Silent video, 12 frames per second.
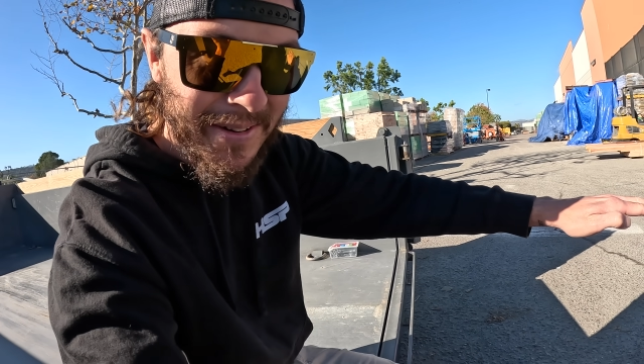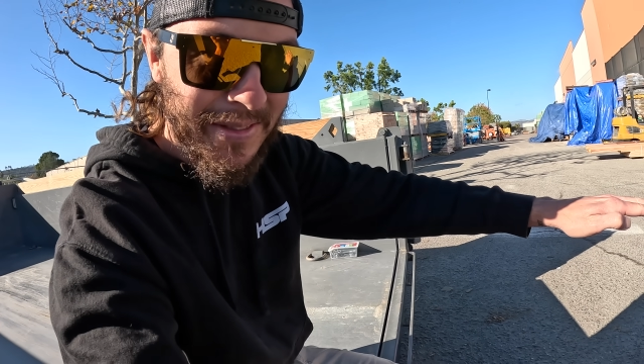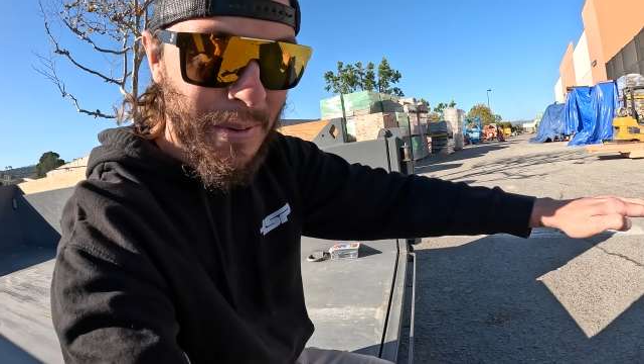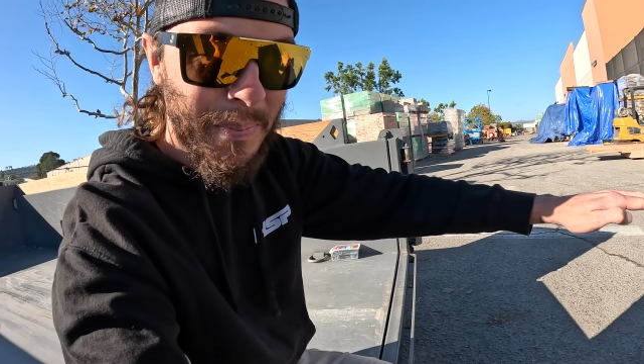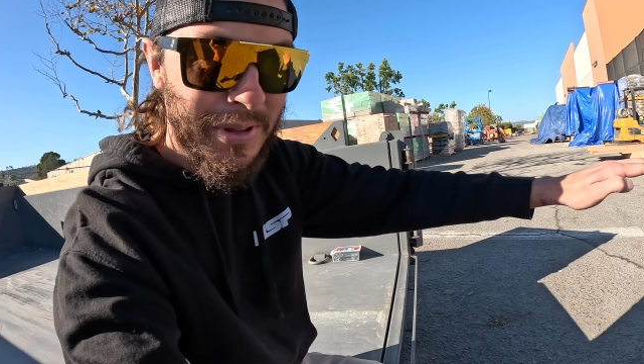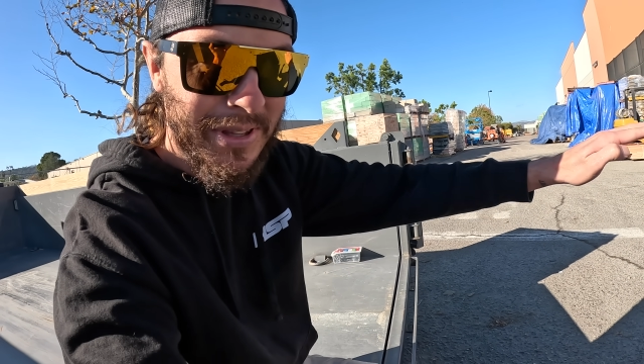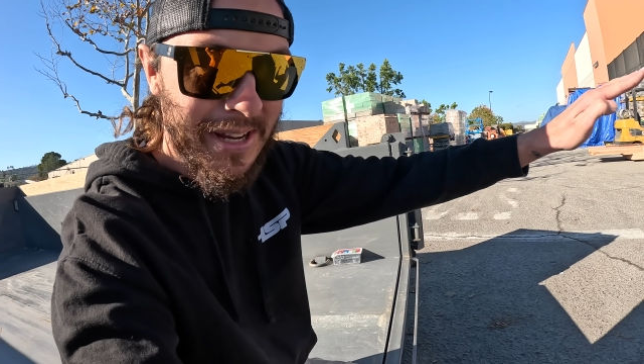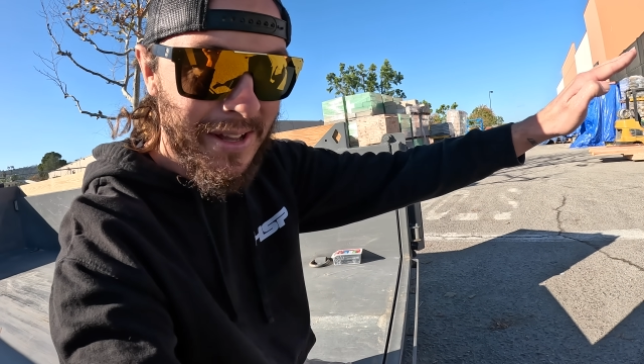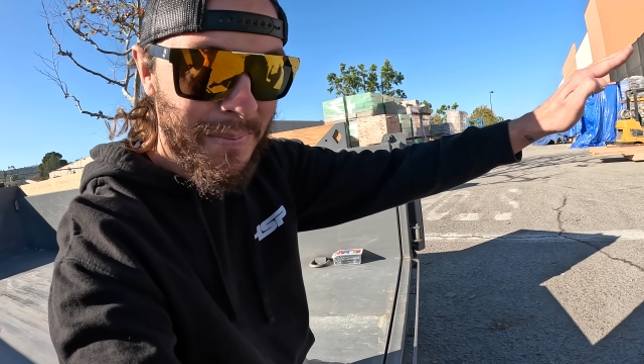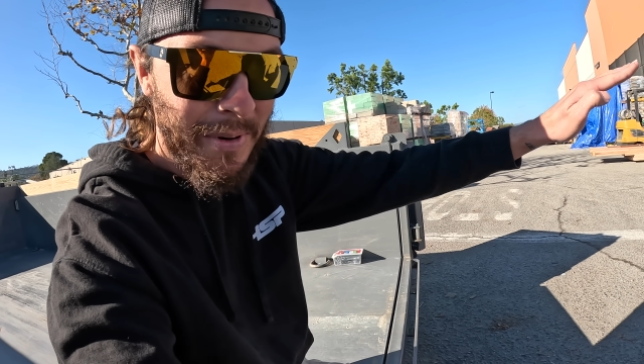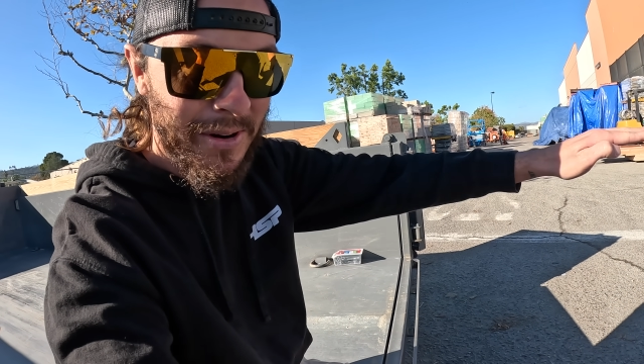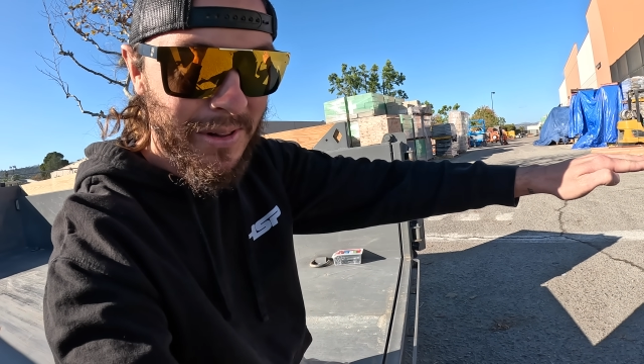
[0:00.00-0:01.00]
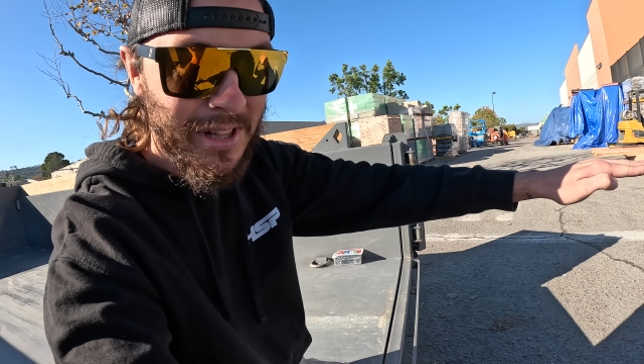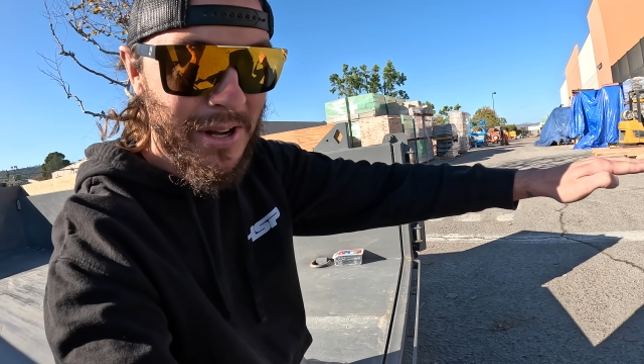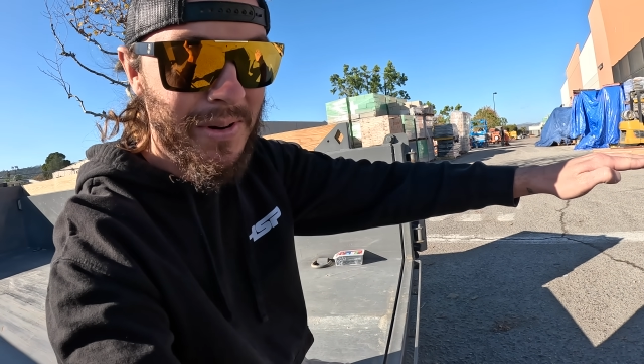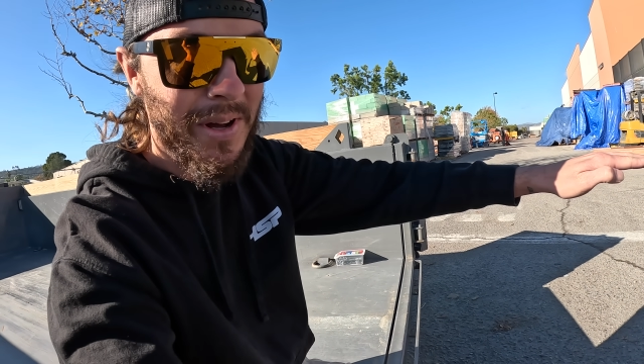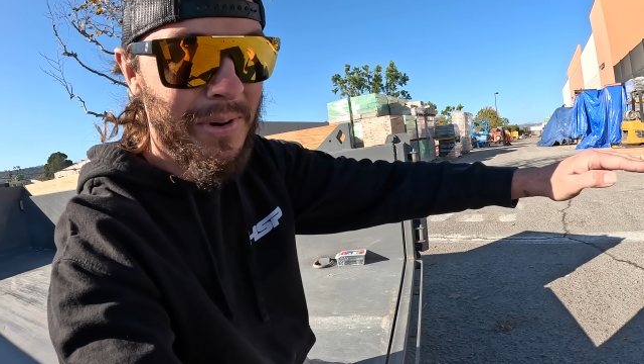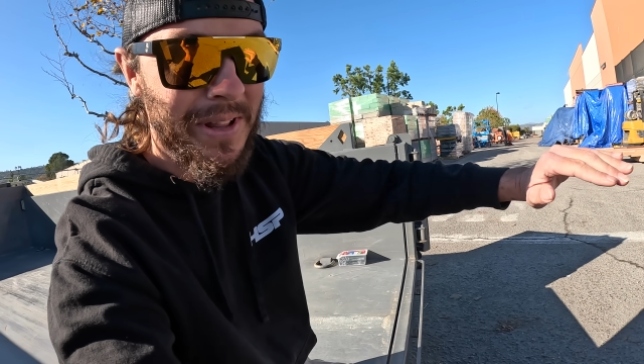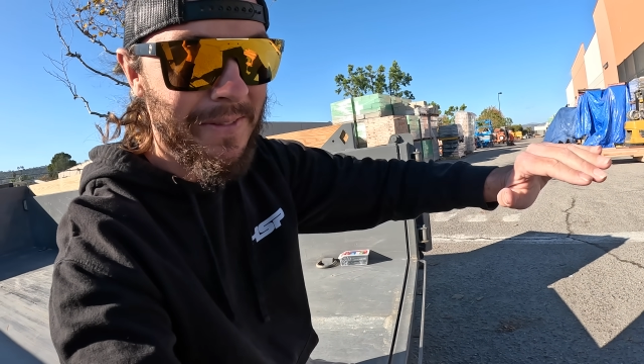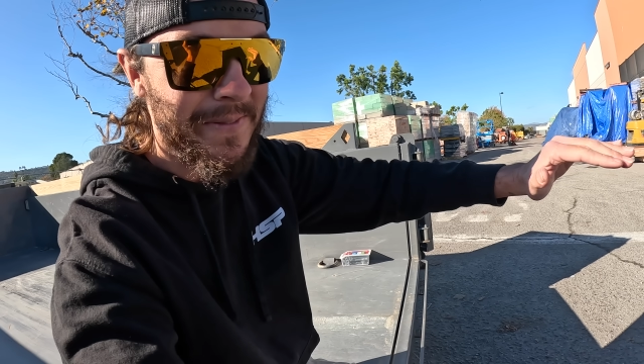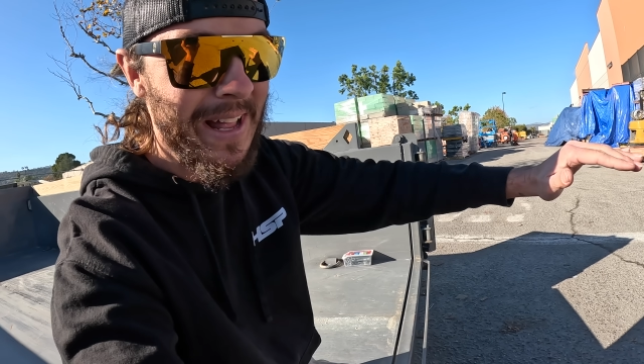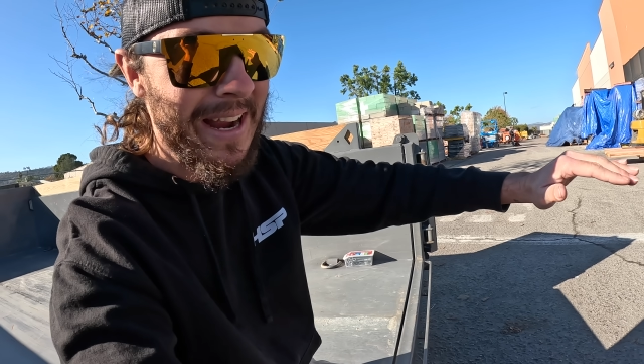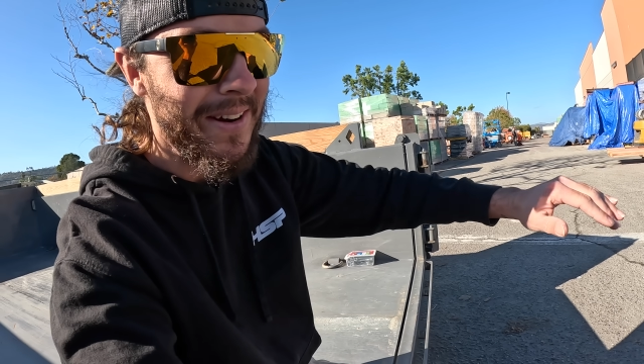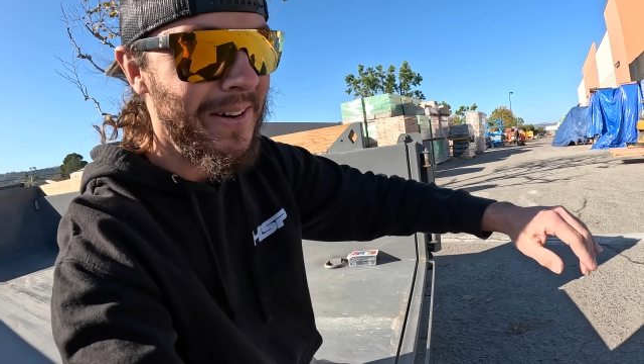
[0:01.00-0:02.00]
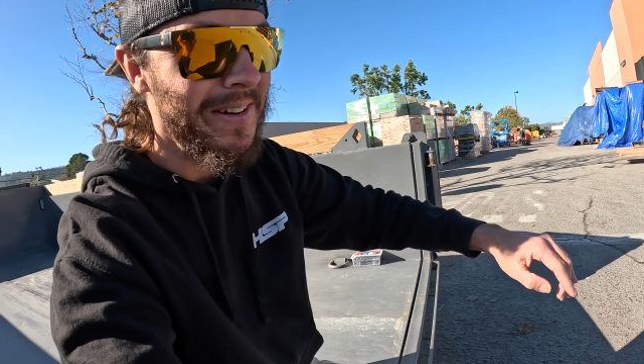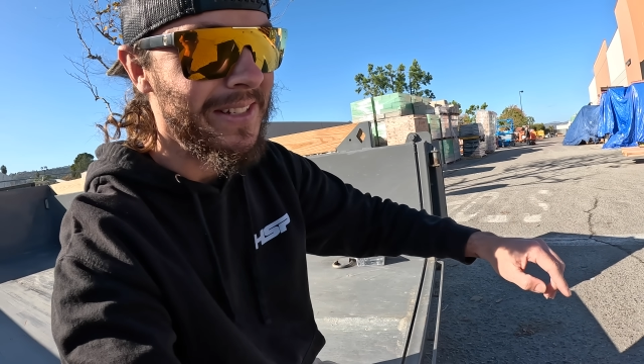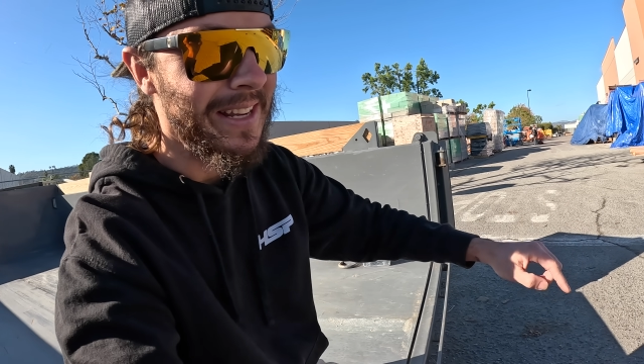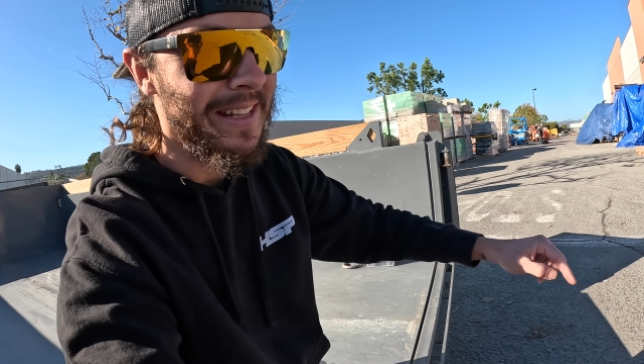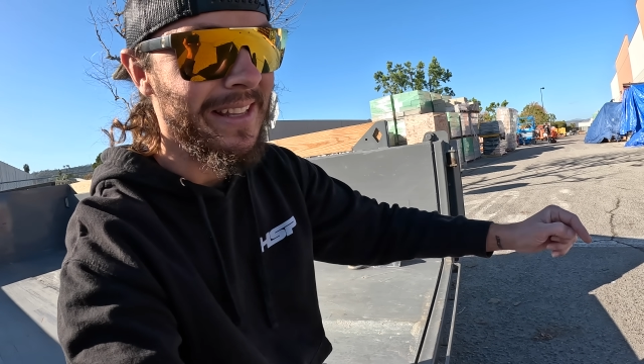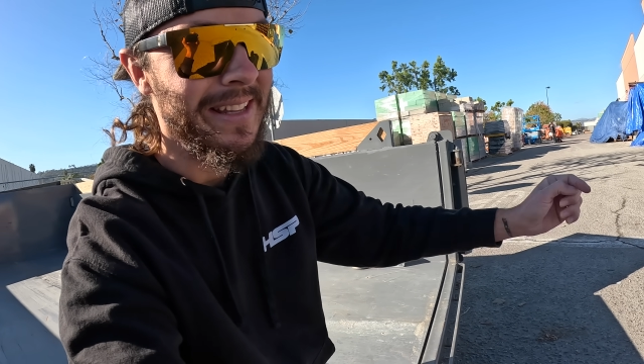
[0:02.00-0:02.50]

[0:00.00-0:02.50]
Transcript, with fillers: they'll put the other part of the load on one of the flat carts and then